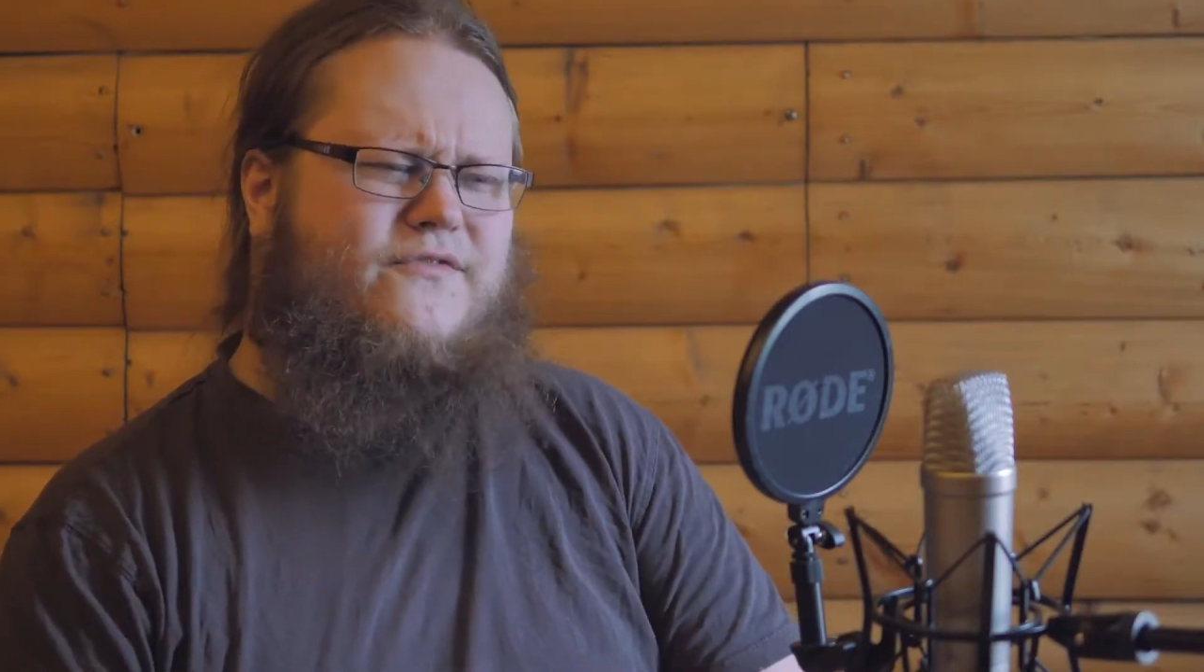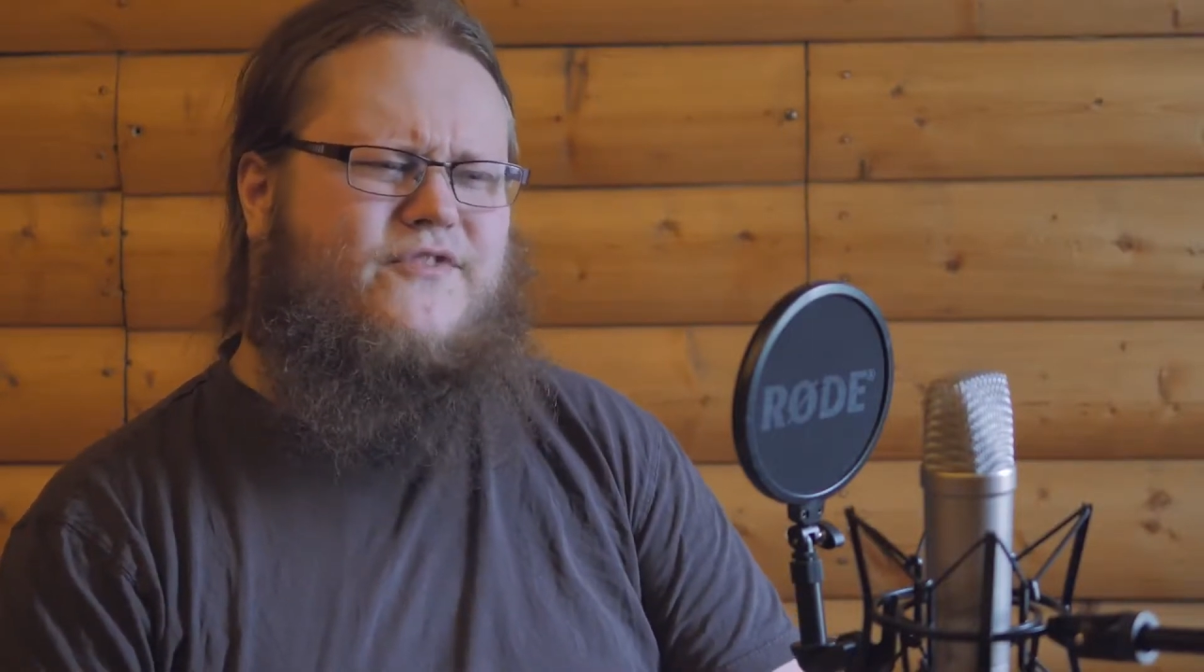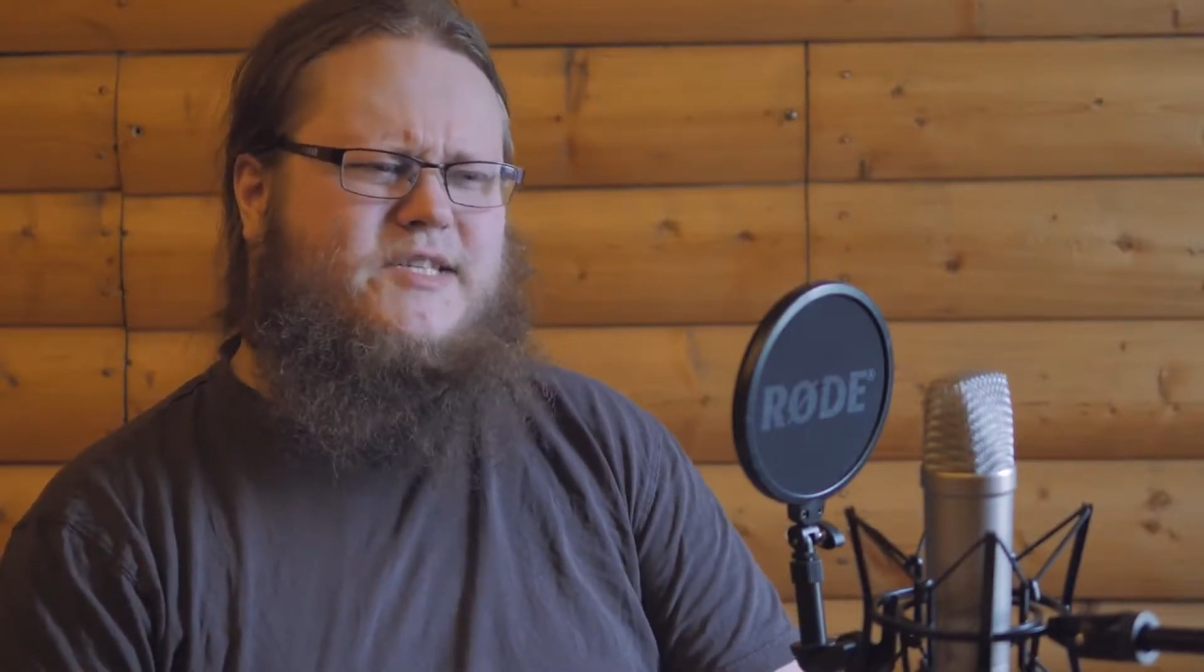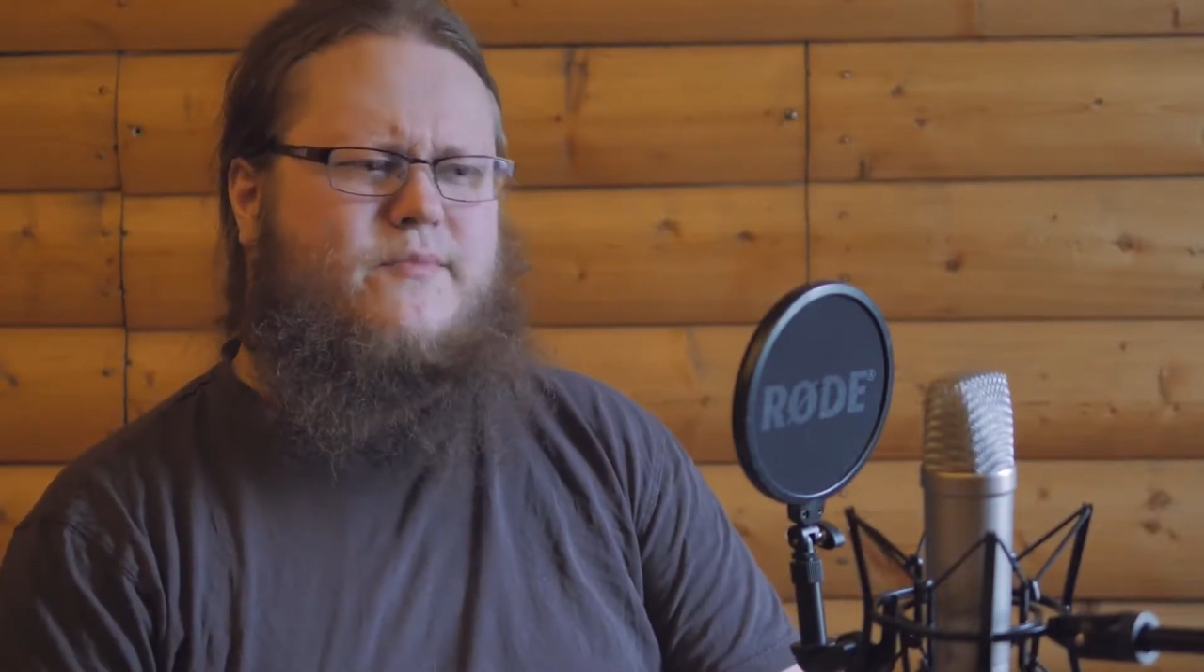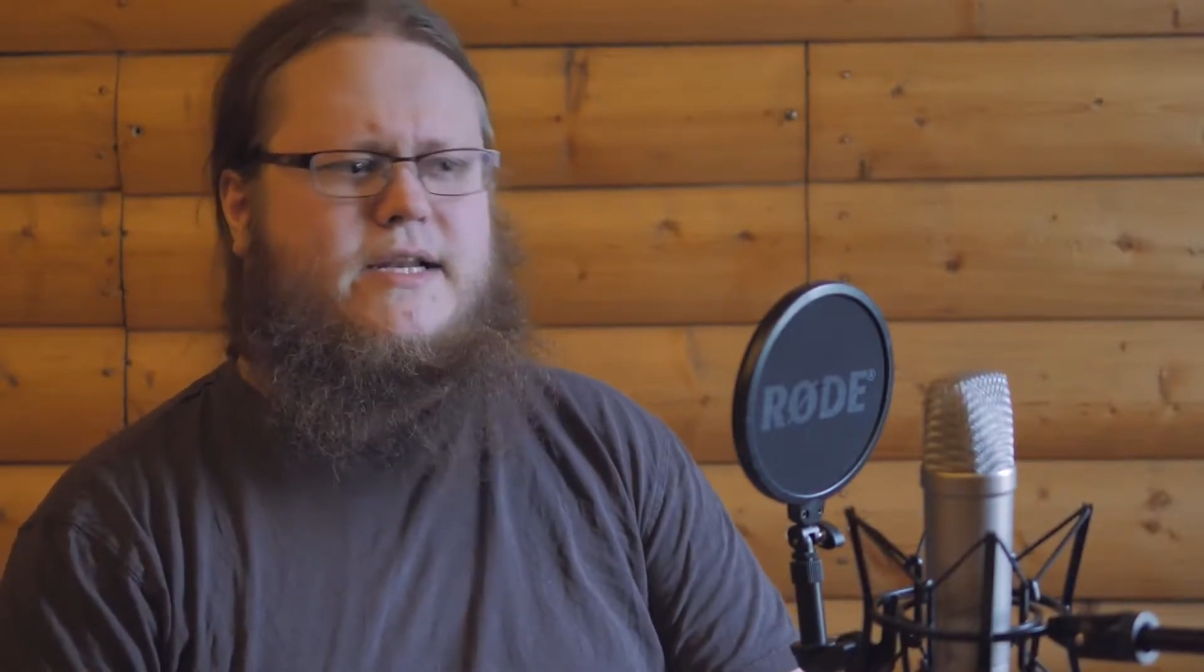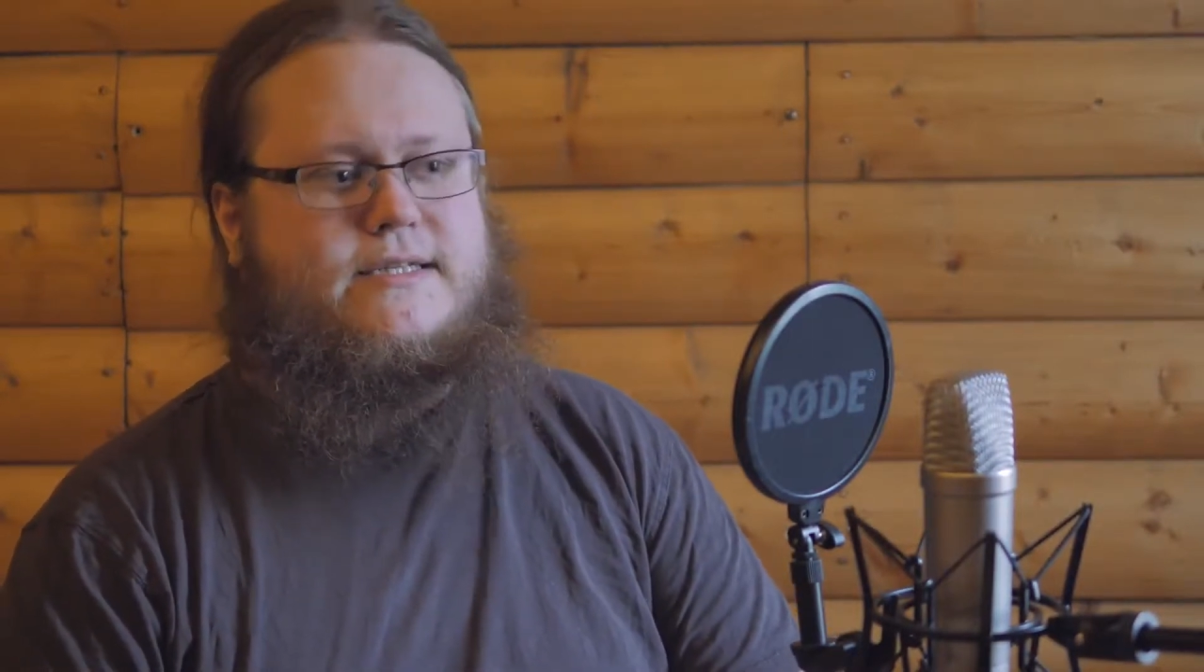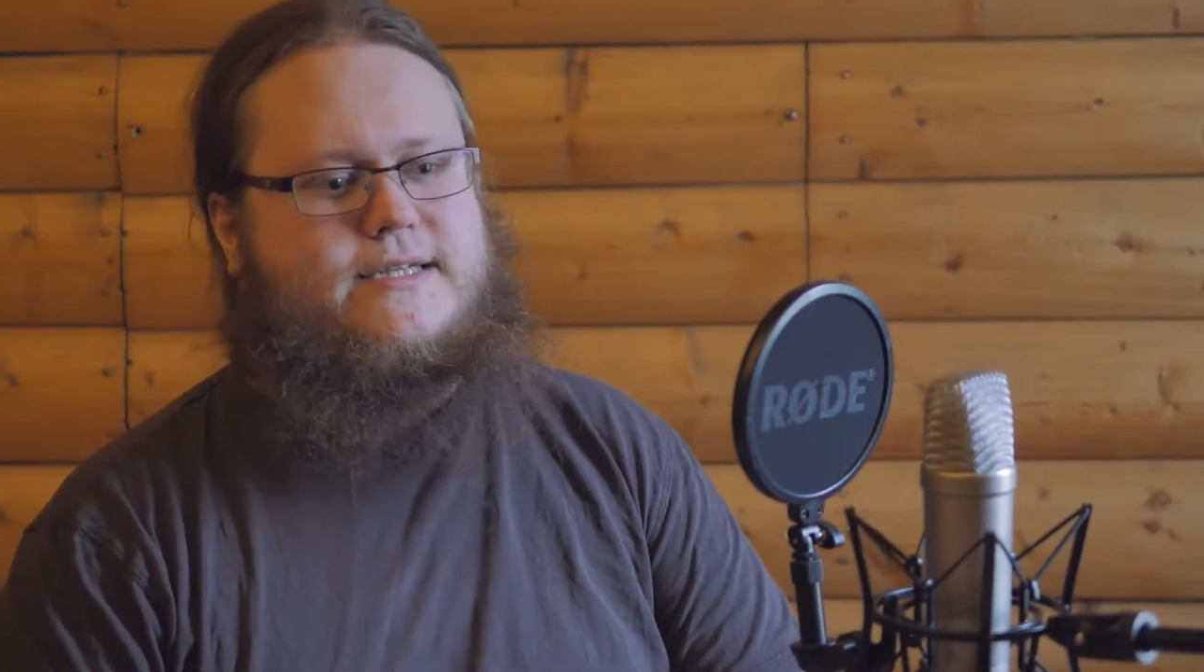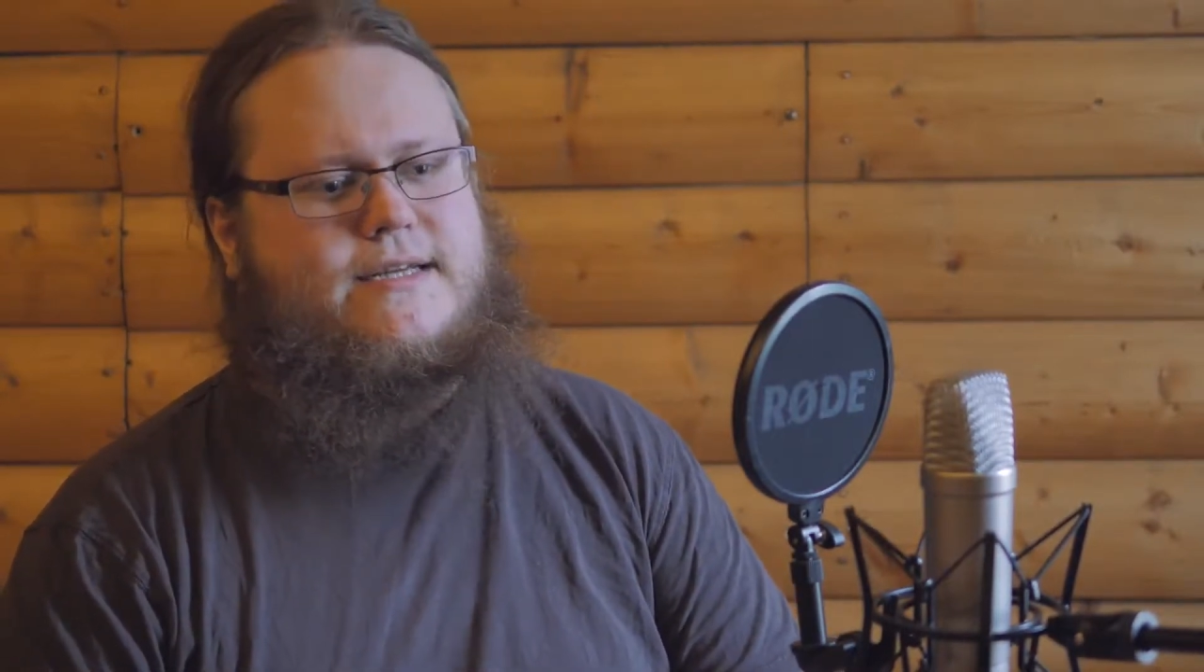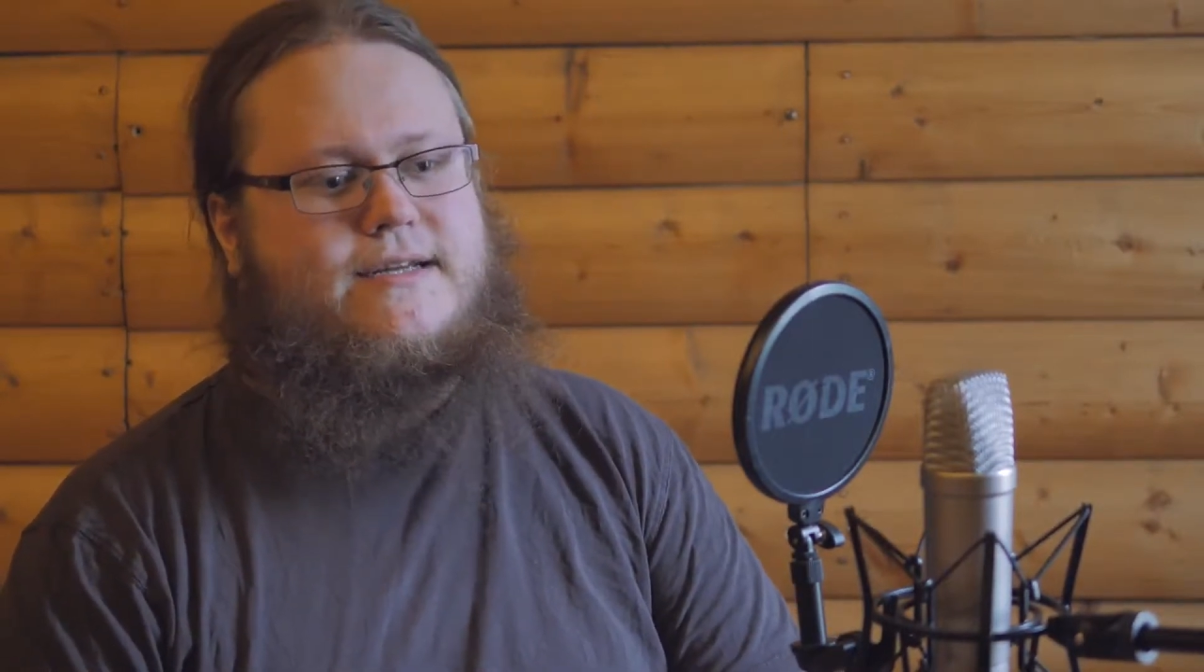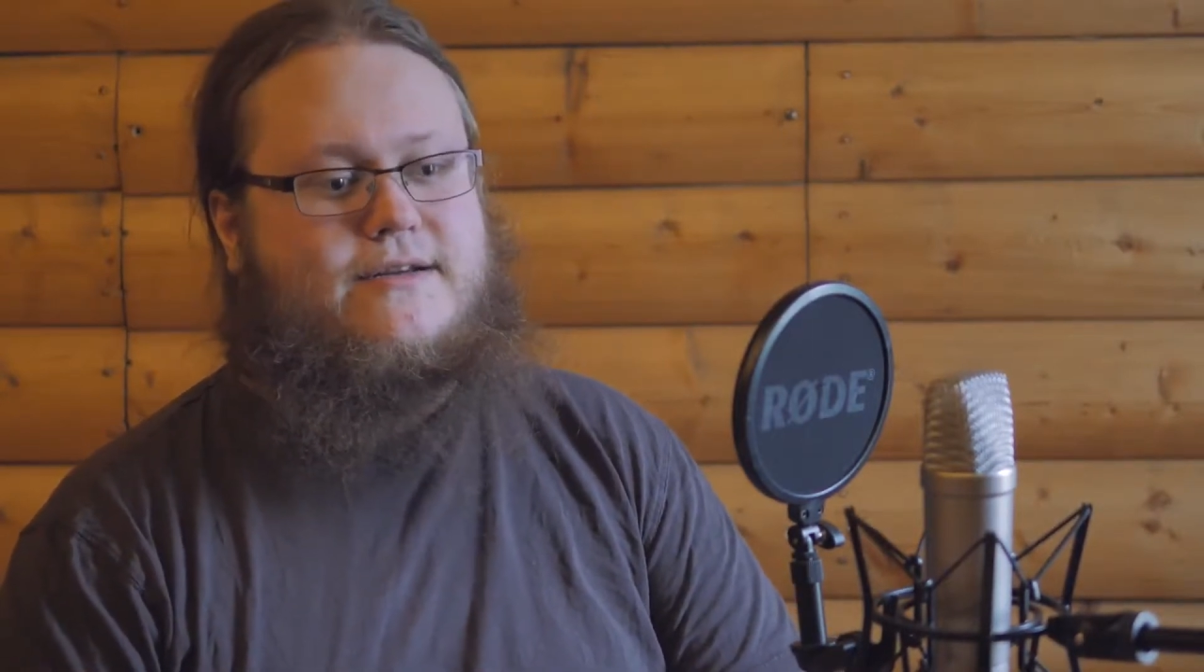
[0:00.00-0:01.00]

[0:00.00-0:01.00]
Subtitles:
visibility,